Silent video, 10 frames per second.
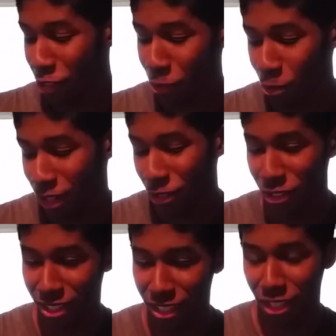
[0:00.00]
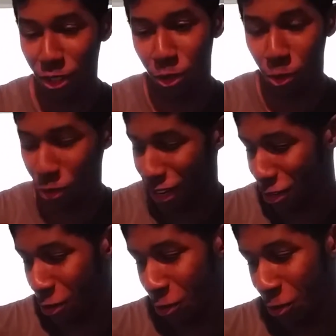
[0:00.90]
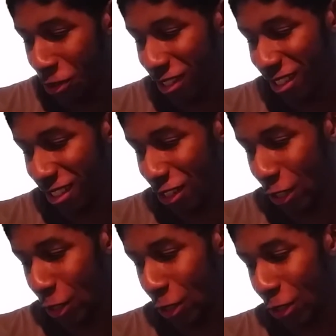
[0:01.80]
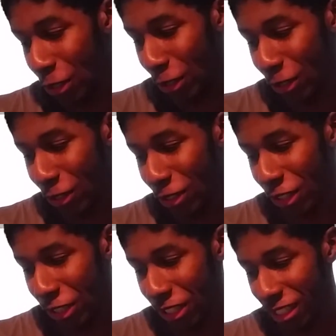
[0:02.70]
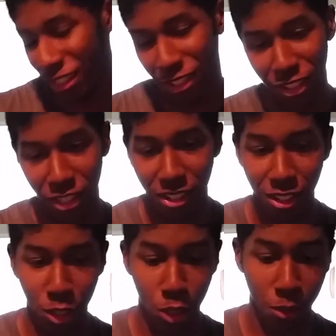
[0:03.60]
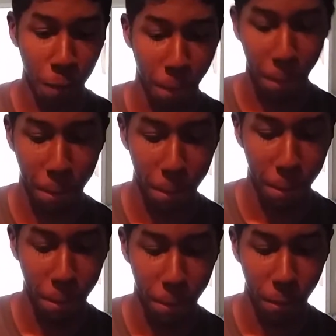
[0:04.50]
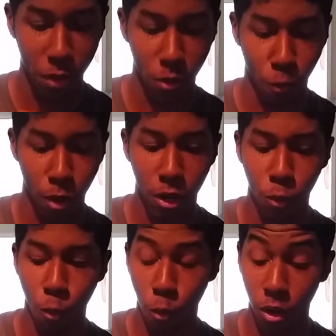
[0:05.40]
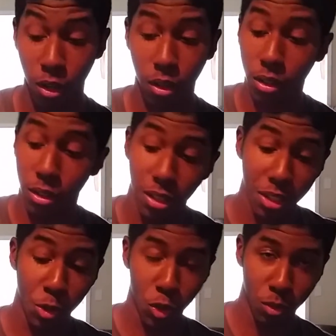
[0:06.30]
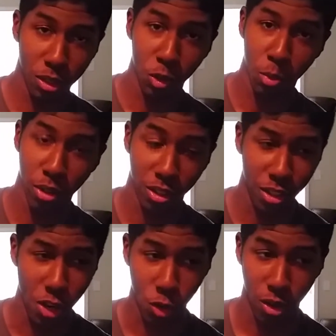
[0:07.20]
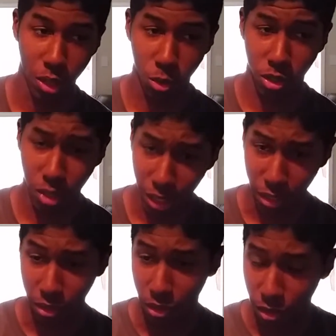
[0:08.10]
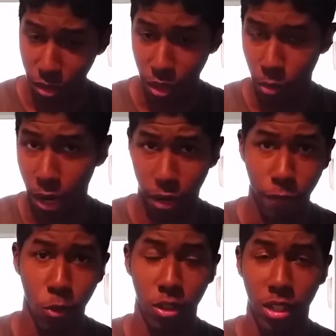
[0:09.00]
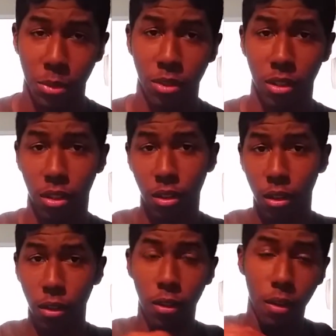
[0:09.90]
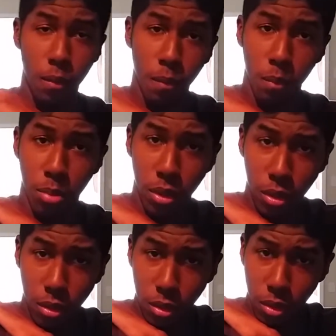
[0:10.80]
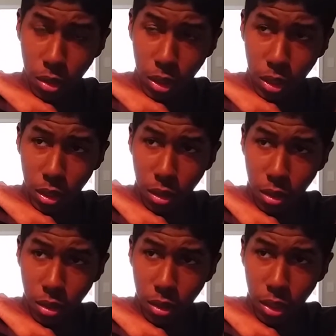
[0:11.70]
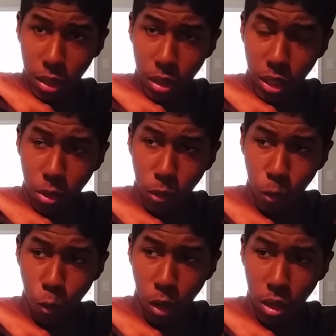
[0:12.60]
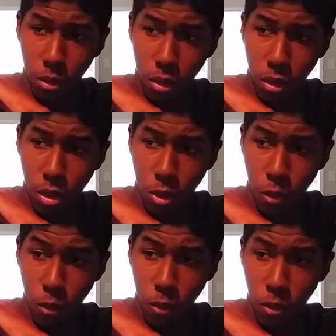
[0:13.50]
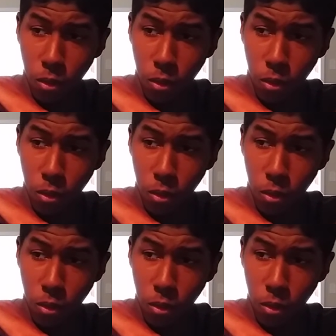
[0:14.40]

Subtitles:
Round 6, Raccoons. Oh yeah. Round 1, it was pretty cut and dry. It was just like a back and forth type thing. But I think it was round 2.